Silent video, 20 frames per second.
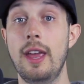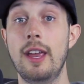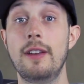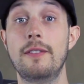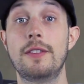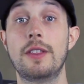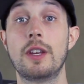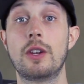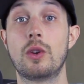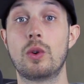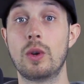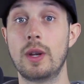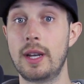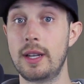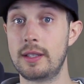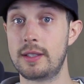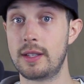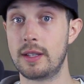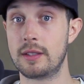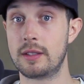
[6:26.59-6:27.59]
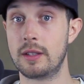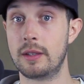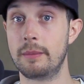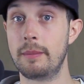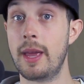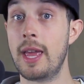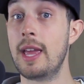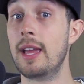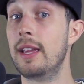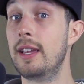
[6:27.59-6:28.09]
if the
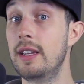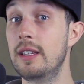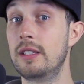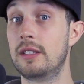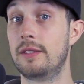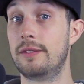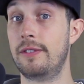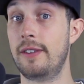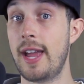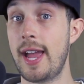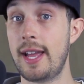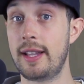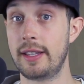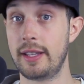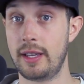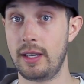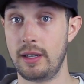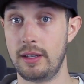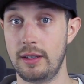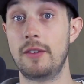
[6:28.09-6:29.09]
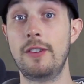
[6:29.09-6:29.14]
criticism is valid.